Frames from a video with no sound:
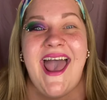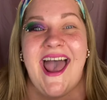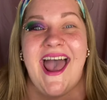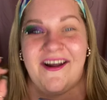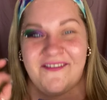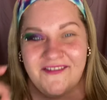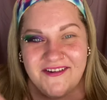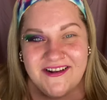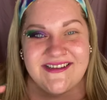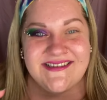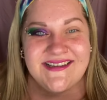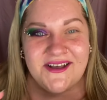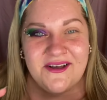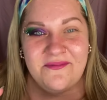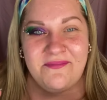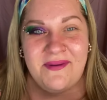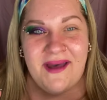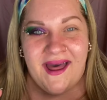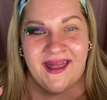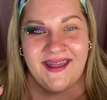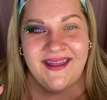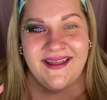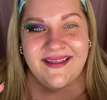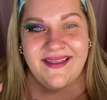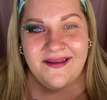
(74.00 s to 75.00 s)
every single
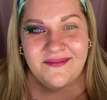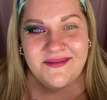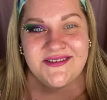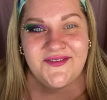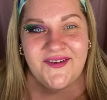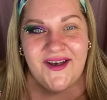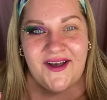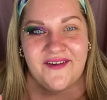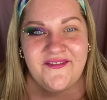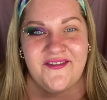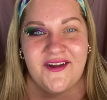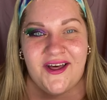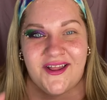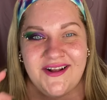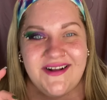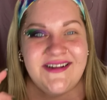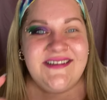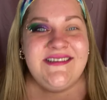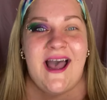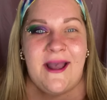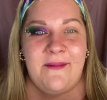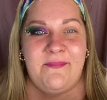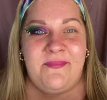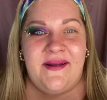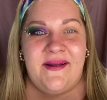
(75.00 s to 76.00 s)
palette that was $5,
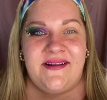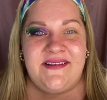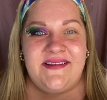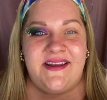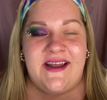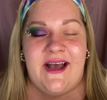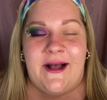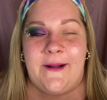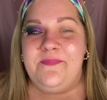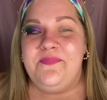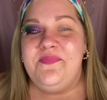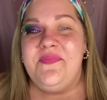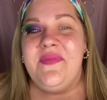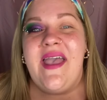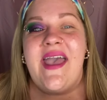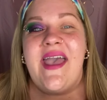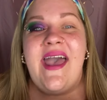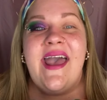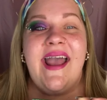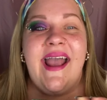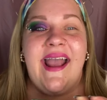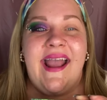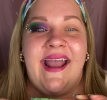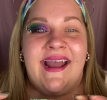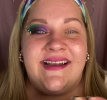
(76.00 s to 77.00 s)
I picked it up.
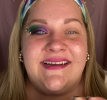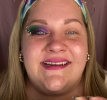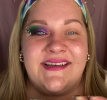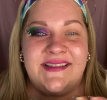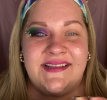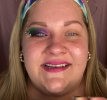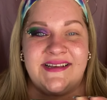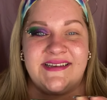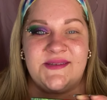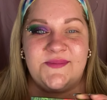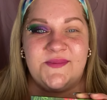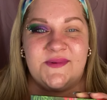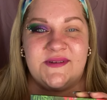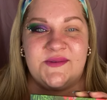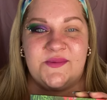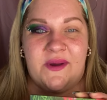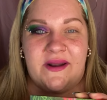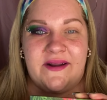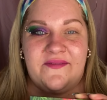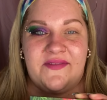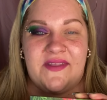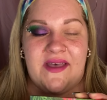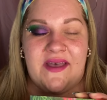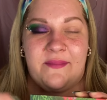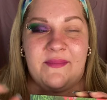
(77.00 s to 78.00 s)
And this was one
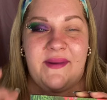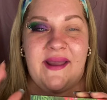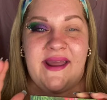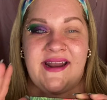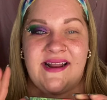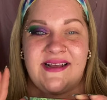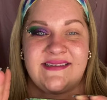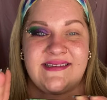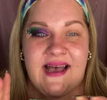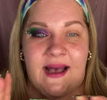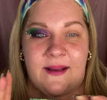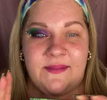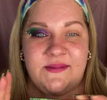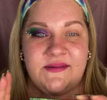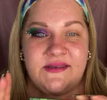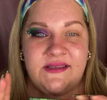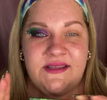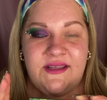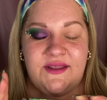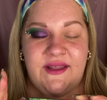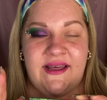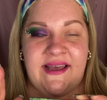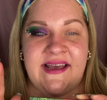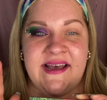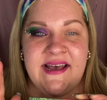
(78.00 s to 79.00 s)
of them. It is
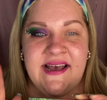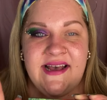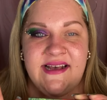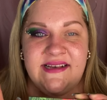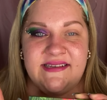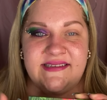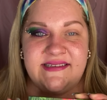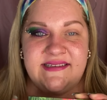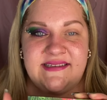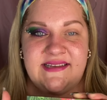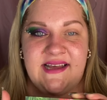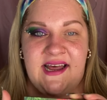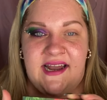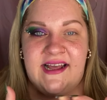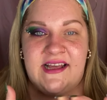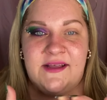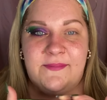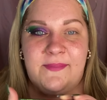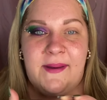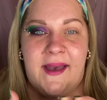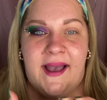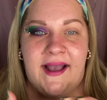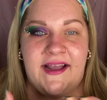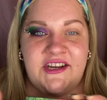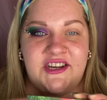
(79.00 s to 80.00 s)
absolutely stunning.
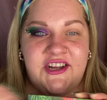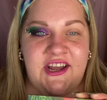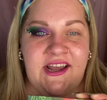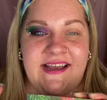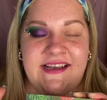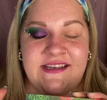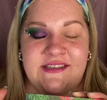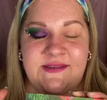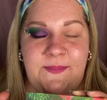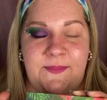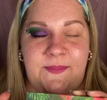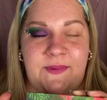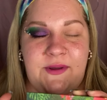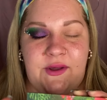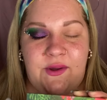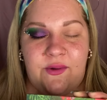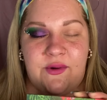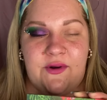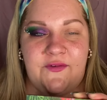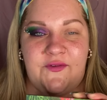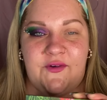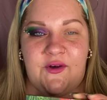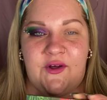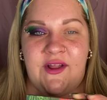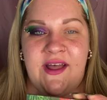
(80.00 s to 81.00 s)
Packaging is
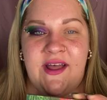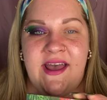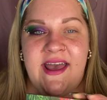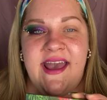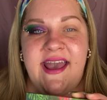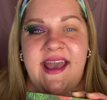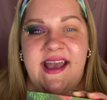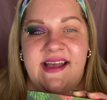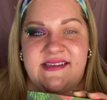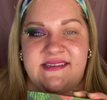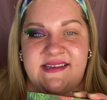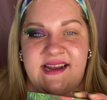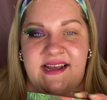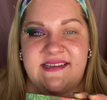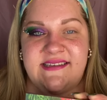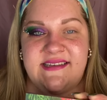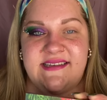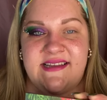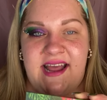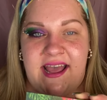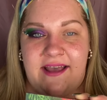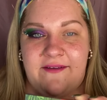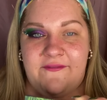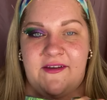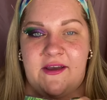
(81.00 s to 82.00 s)
beautiful. It's nice
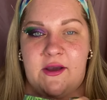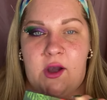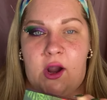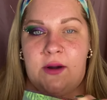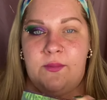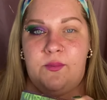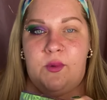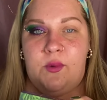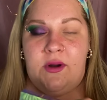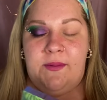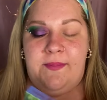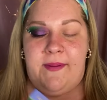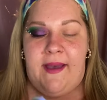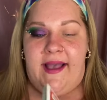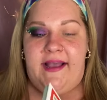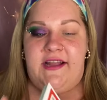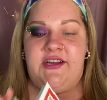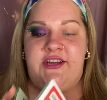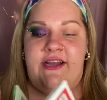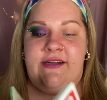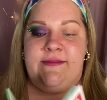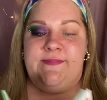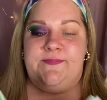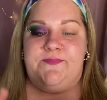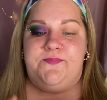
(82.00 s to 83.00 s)
and heavy cardboard
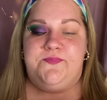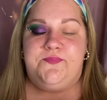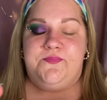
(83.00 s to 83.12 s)
packaging.